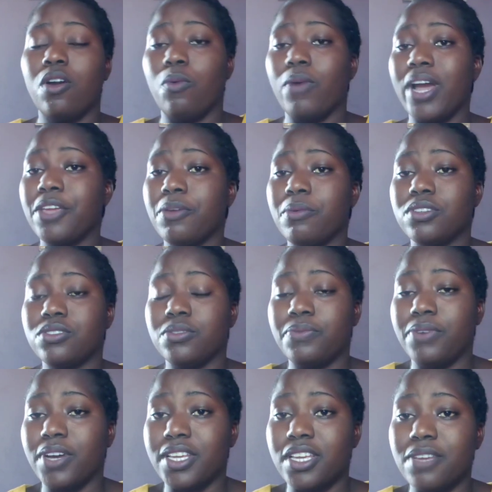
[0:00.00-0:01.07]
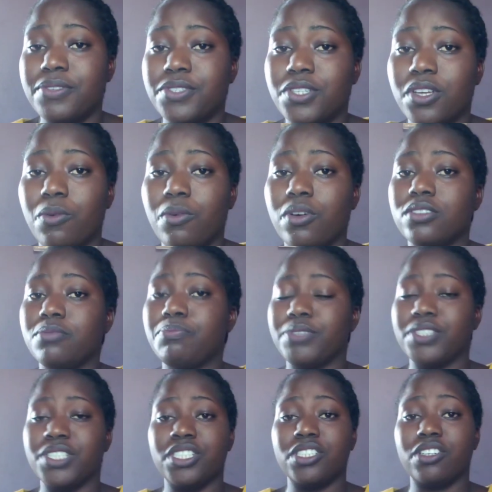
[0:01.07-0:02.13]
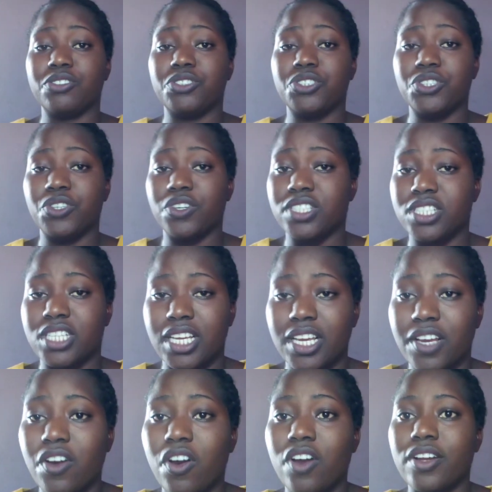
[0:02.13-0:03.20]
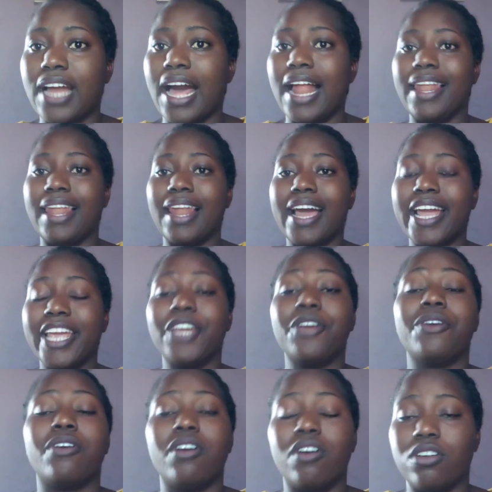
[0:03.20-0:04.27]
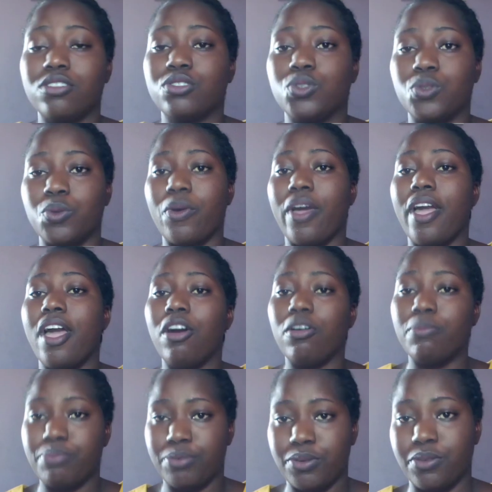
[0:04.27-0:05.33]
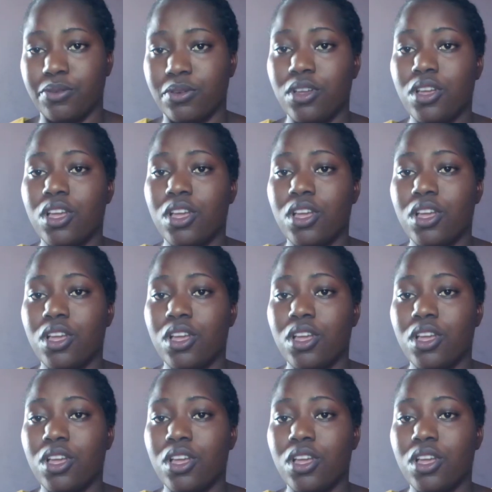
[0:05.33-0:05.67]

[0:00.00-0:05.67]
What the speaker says: Why you want to forgive someone: putting your trust in God, allowing God to help you.